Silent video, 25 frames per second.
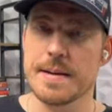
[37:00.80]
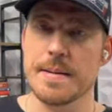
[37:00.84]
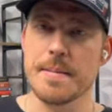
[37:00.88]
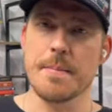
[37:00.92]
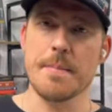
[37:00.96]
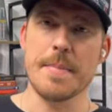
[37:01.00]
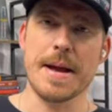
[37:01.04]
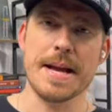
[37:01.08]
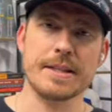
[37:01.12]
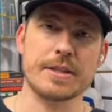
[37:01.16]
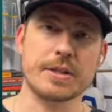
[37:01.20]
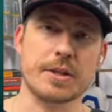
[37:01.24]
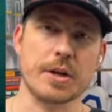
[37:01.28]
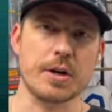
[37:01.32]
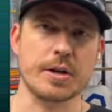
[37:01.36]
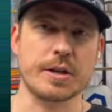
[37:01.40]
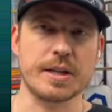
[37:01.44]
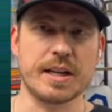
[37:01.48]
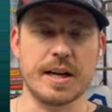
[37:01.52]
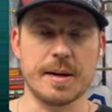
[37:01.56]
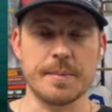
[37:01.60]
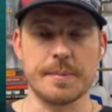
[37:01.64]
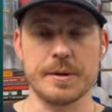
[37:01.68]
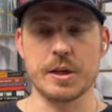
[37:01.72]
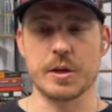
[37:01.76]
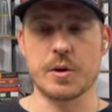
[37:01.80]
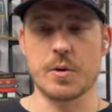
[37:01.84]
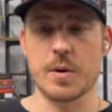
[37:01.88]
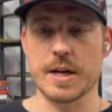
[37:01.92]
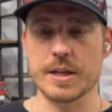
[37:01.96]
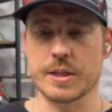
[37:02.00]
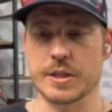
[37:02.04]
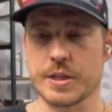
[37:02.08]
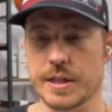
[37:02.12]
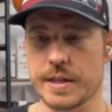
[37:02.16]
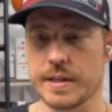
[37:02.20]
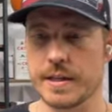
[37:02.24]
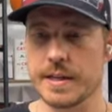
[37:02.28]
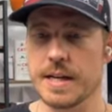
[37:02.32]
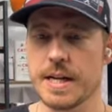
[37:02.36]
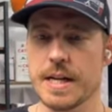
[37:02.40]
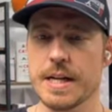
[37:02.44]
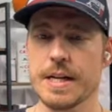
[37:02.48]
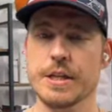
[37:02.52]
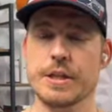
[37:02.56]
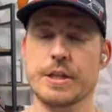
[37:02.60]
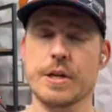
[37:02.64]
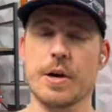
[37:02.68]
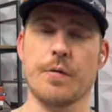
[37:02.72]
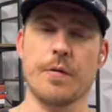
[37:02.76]
may start to come into question.
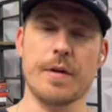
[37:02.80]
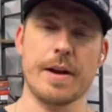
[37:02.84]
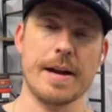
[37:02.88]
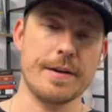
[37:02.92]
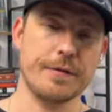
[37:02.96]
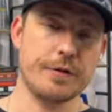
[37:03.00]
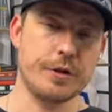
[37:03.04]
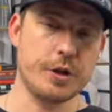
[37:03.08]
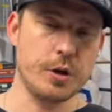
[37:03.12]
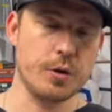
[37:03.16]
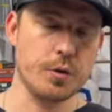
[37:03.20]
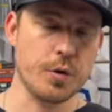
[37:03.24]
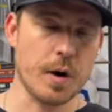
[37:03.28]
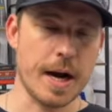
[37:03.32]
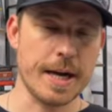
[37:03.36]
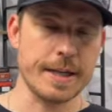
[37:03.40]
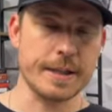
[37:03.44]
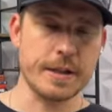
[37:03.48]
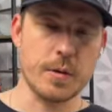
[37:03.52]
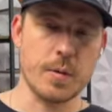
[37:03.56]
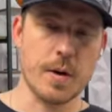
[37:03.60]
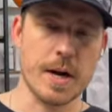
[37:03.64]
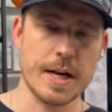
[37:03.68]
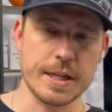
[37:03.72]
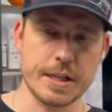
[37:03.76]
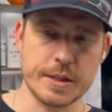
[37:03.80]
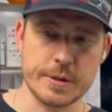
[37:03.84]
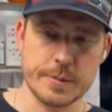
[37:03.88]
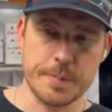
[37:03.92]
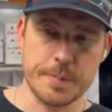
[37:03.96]
So if we have two rising wedges,